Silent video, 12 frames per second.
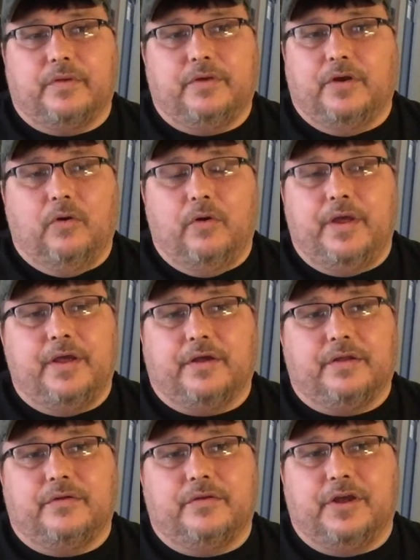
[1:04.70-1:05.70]

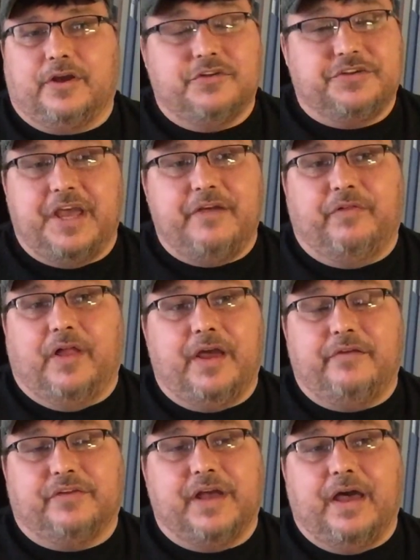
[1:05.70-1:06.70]
it could save
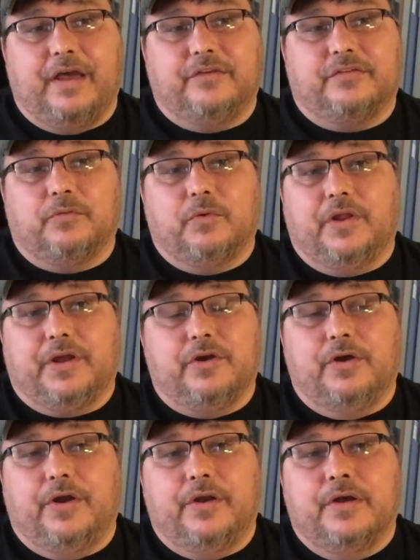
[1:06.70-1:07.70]
lives, guys. It really
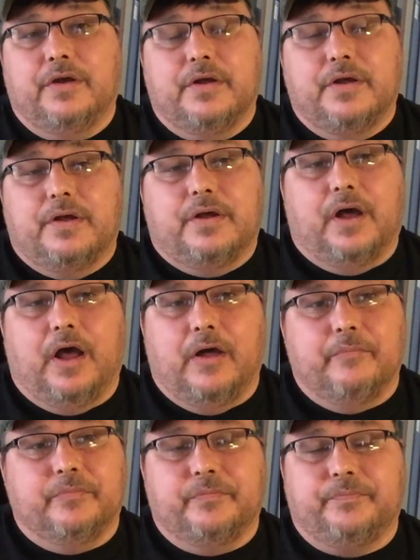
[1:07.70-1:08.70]
could.
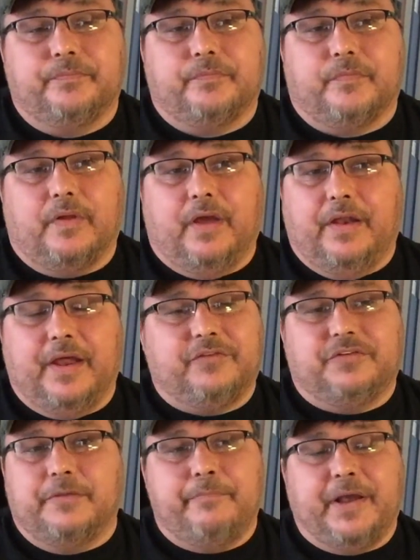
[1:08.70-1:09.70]
And
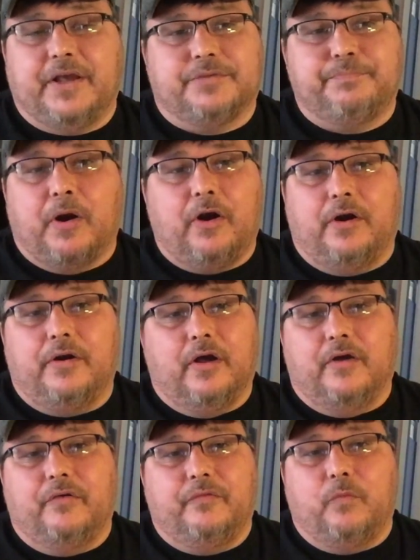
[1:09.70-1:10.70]
that's the biggest part
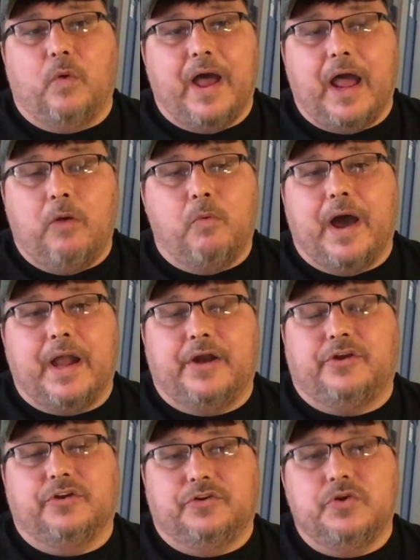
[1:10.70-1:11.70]
of why I
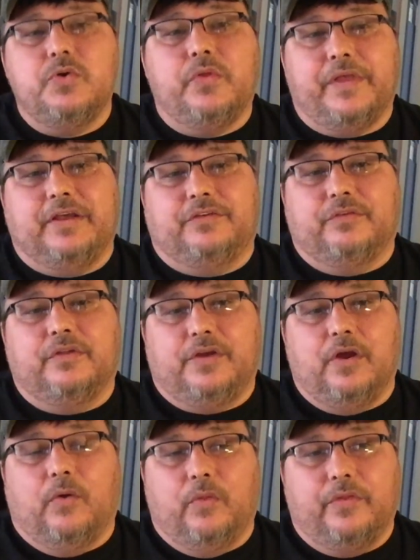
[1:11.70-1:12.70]
wanted to do these,
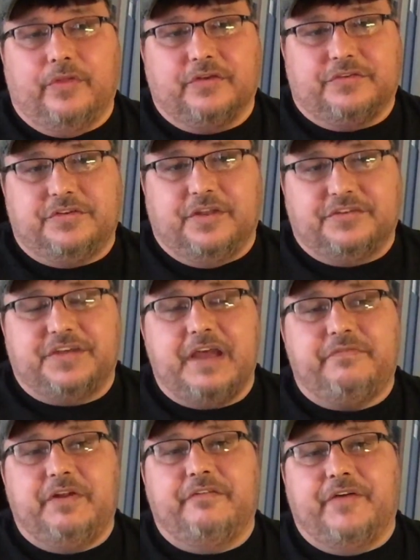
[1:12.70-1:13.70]
the
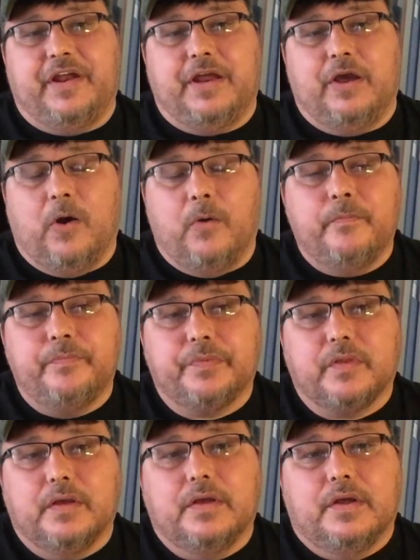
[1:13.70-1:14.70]
safety video
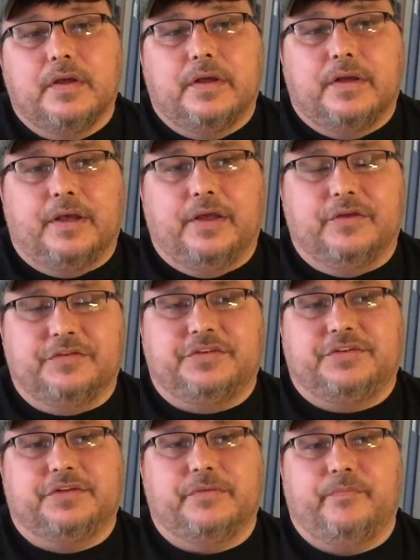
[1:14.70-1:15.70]

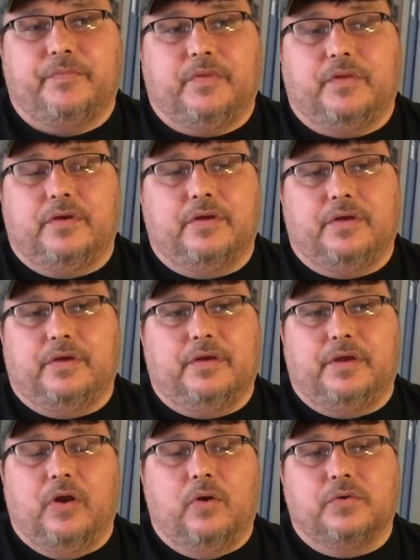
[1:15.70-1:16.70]
is,
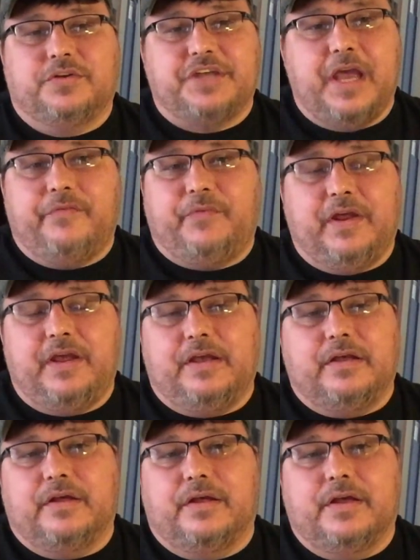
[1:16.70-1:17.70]
safety,